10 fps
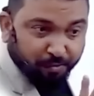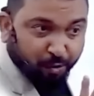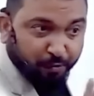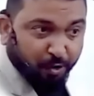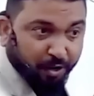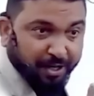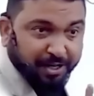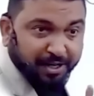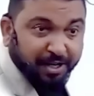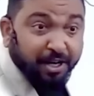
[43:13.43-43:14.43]
What do you call
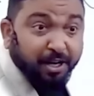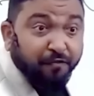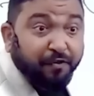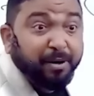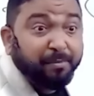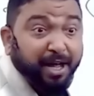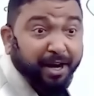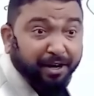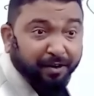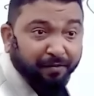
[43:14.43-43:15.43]
it? Prim
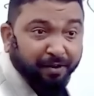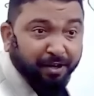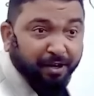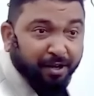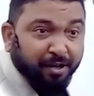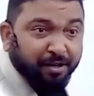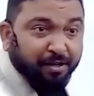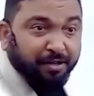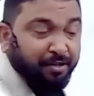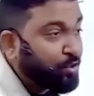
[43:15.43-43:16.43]
narrative.
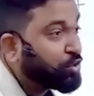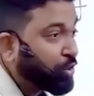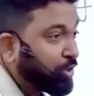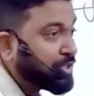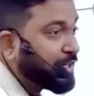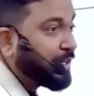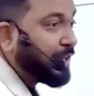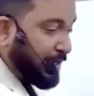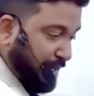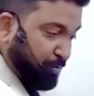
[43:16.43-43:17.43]
So Chaucer,
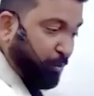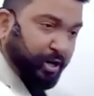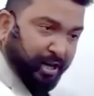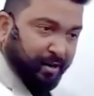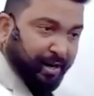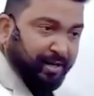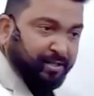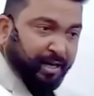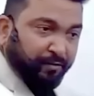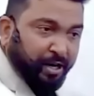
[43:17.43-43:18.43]
in his book, he
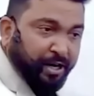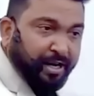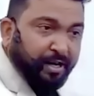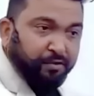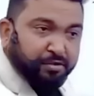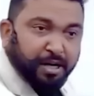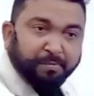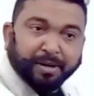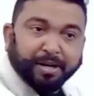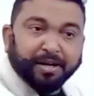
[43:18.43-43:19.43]
writes that one day I was
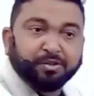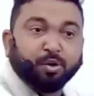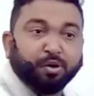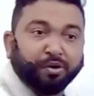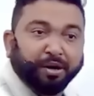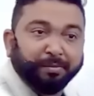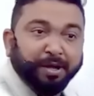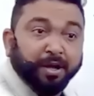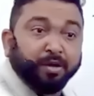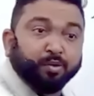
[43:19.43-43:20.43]
sleeping, I saw a
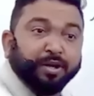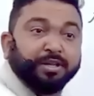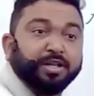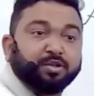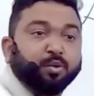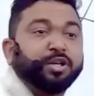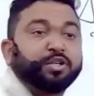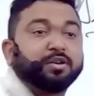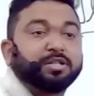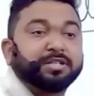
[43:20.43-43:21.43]
dream. So in the
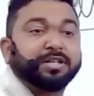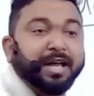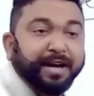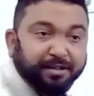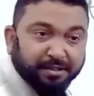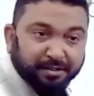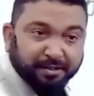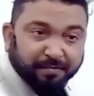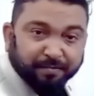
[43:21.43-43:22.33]
story, Chaucer is a character.